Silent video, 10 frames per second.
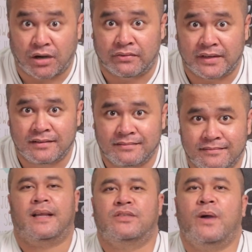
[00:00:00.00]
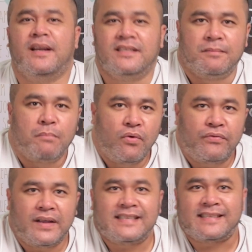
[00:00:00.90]
COVID. Next one is the
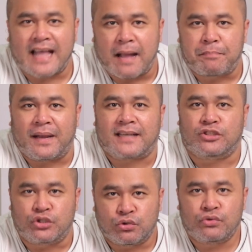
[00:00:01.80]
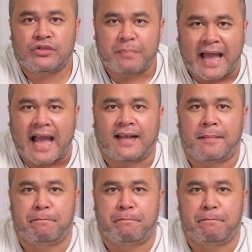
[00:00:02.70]
Mophie Snap Plus Juice Pack